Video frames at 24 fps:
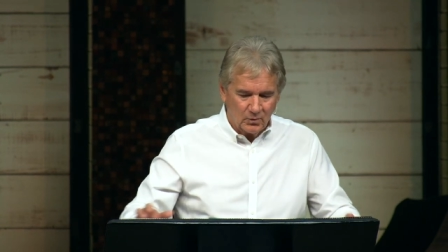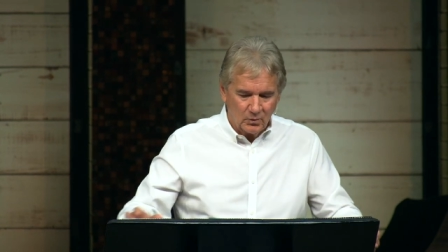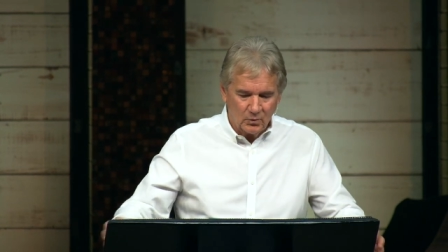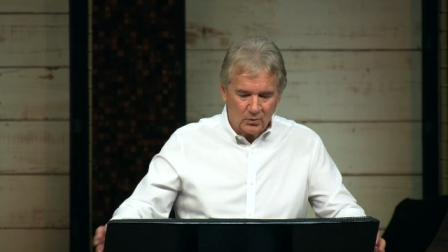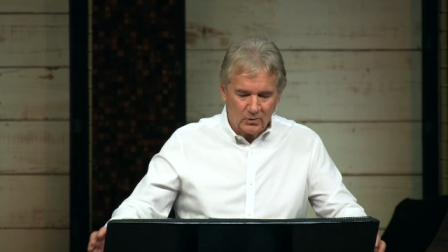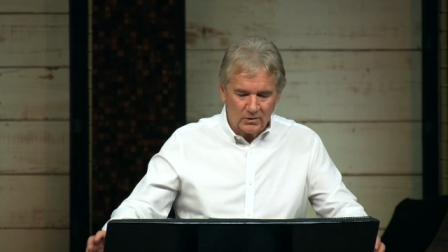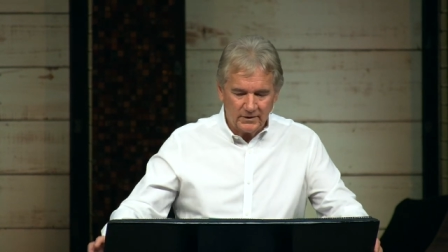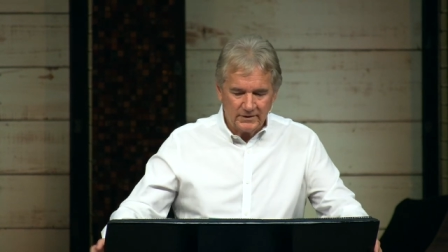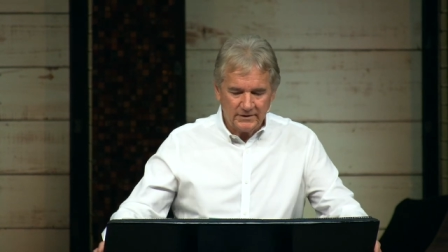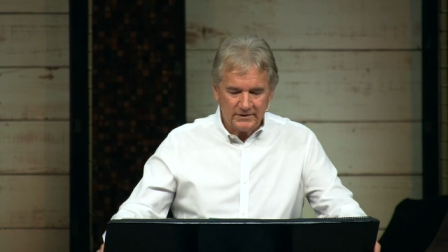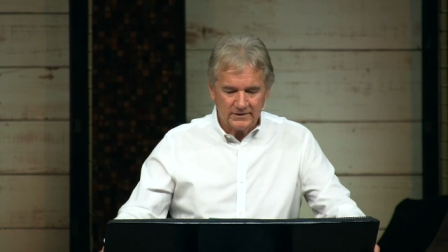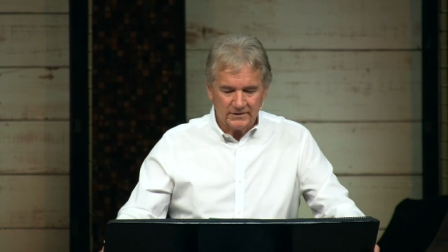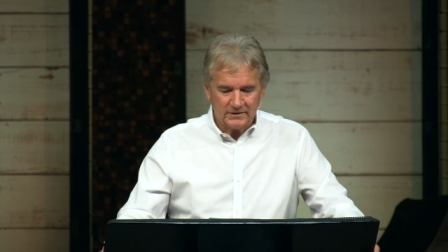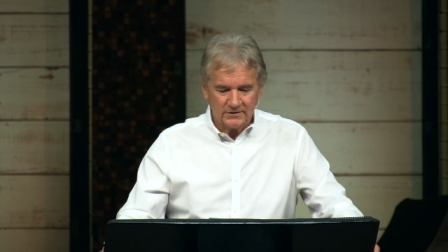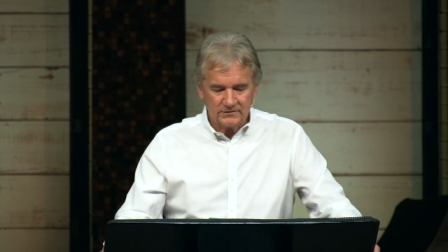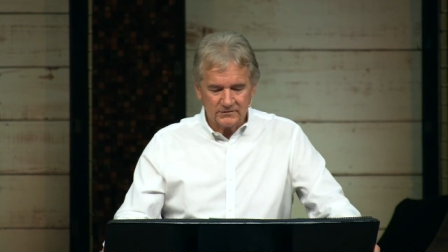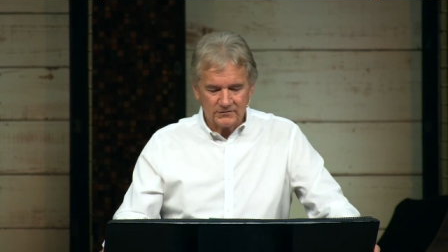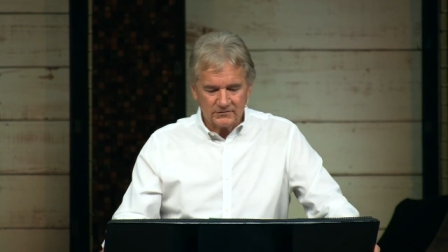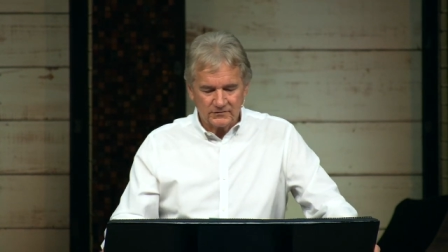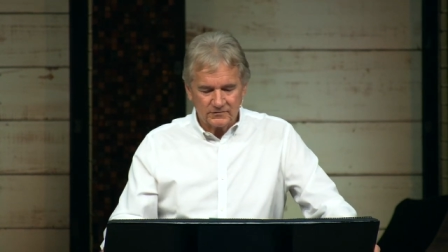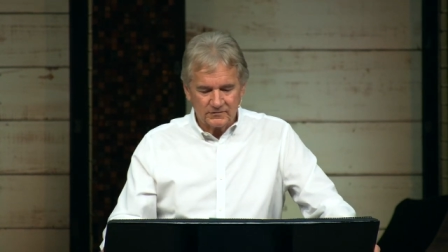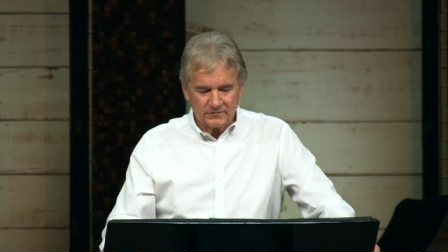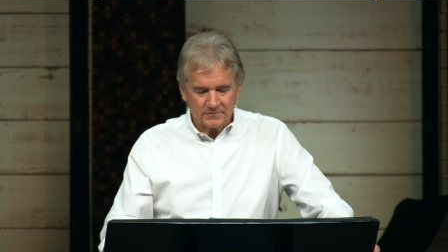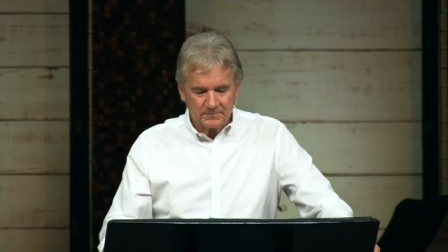One
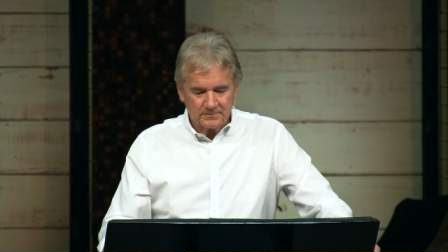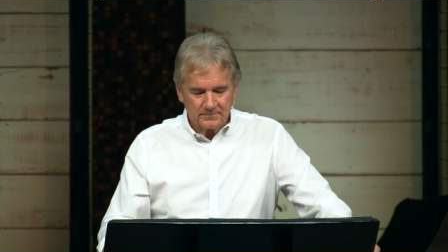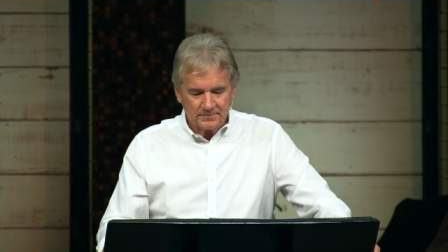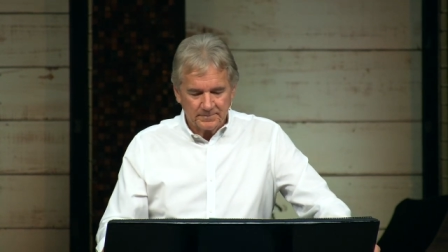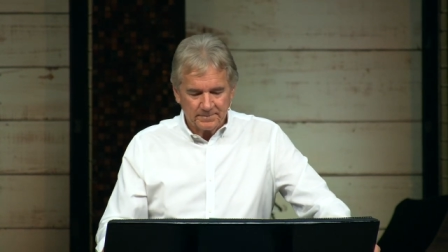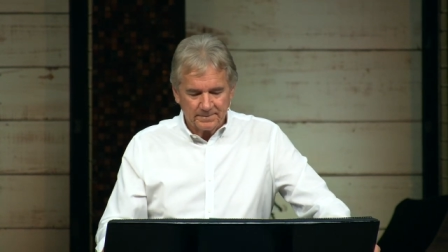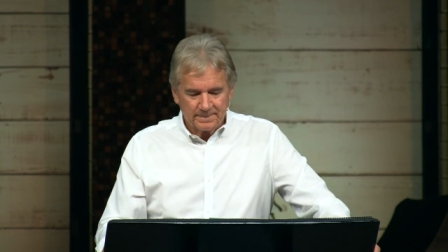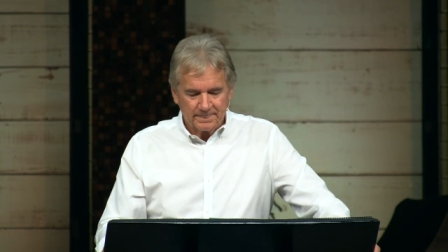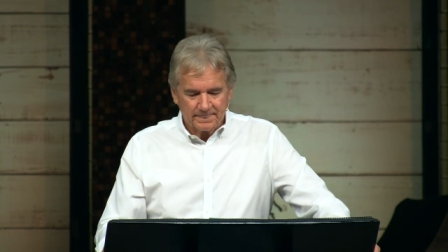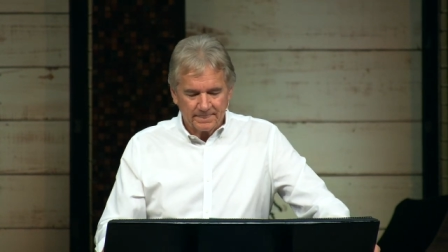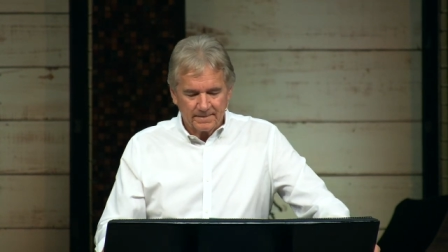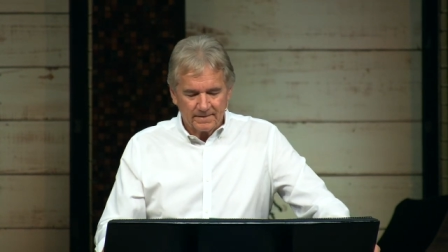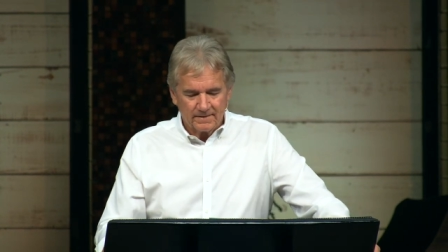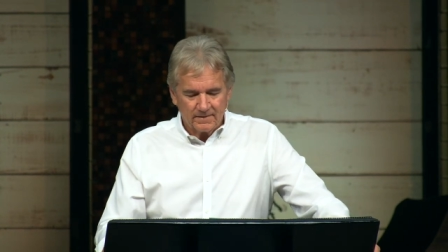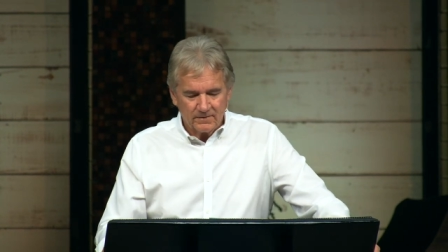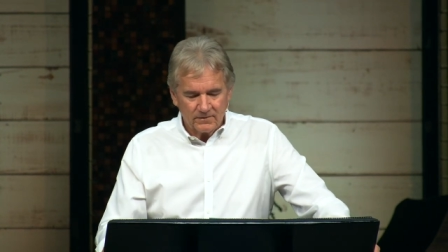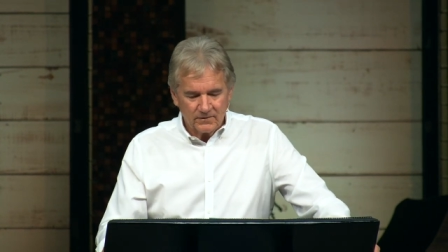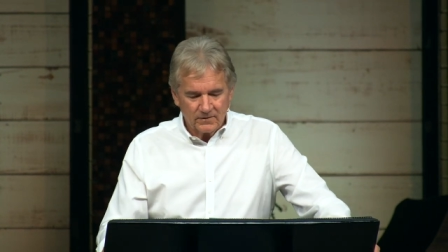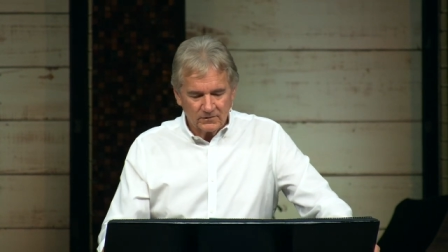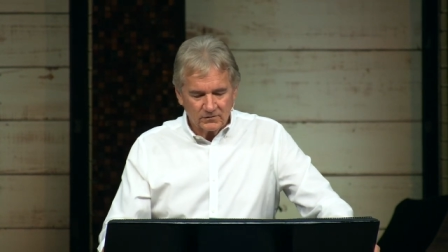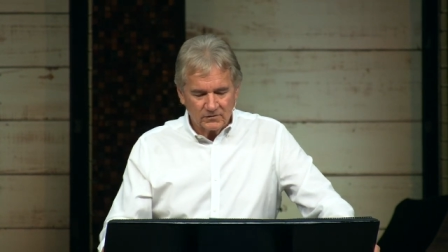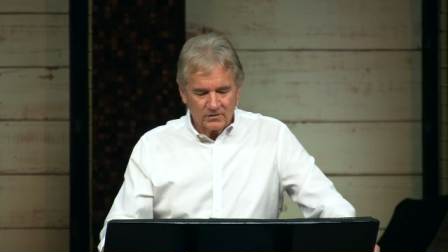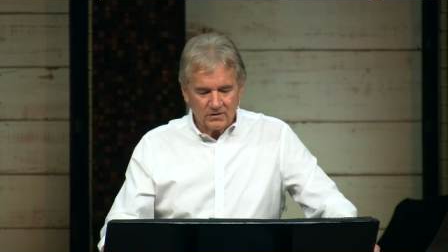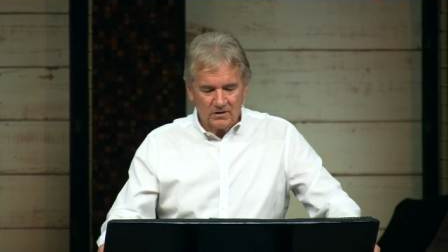is
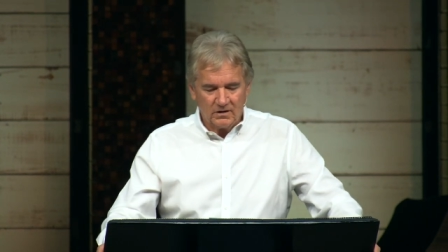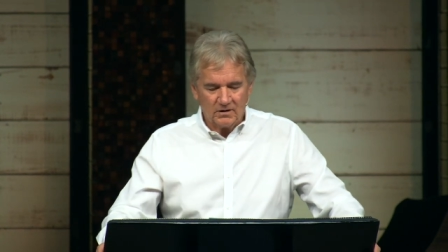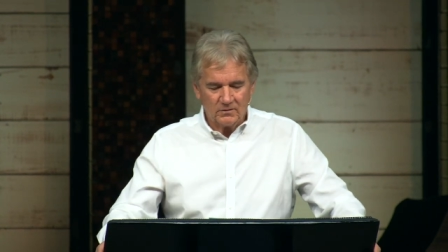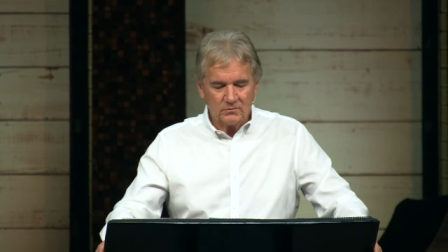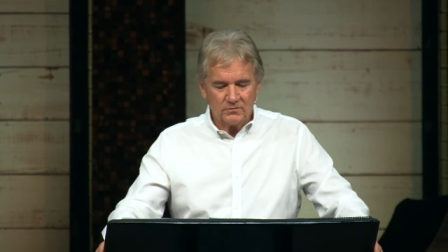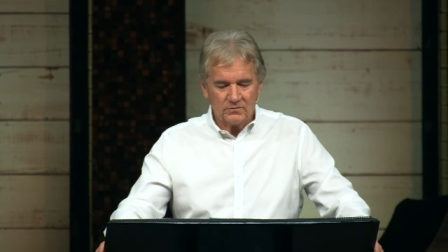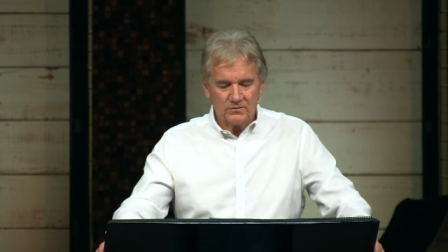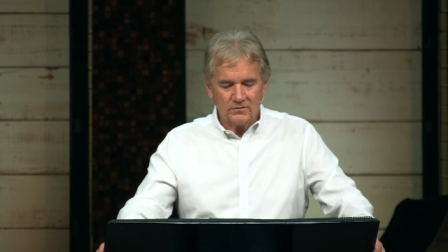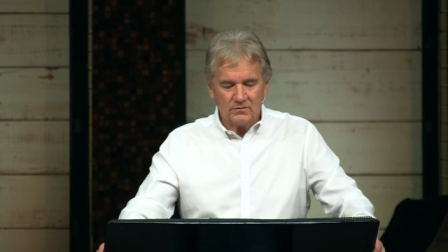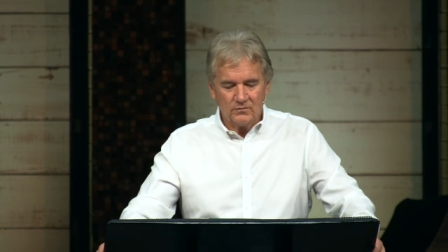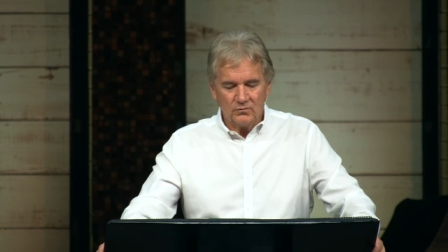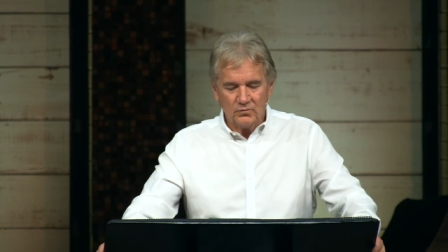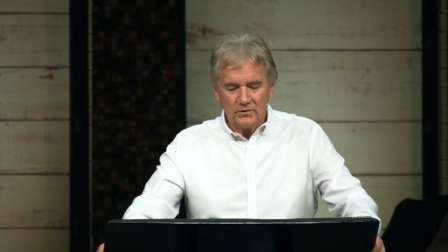that God